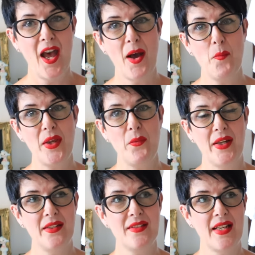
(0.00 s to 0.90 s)
And we
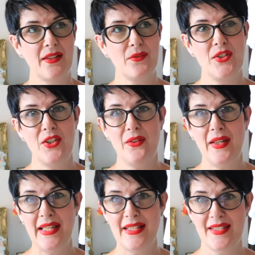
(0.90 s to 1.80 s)
went down to
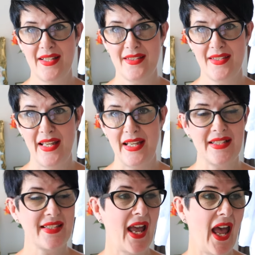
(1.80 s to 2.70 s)
East
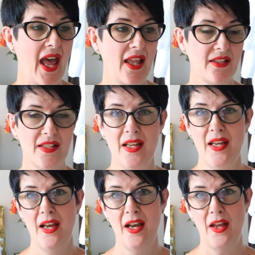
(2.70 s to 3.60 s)
Sussex, and
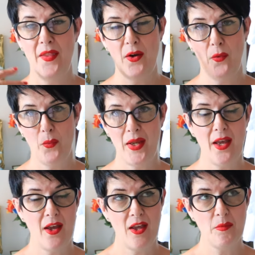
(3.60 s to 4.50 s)
then on the way
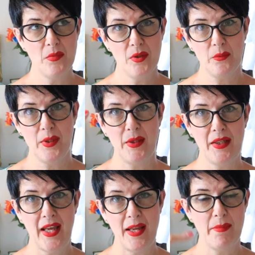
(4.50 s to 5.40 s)
home, we
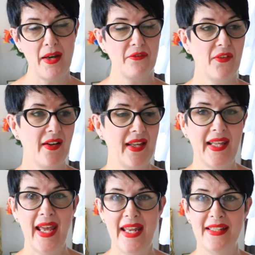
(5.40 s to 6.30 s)
came back via
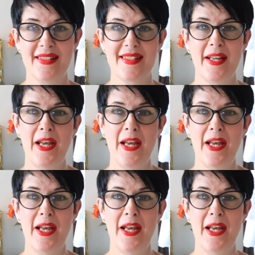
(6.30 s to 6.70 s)
Kent.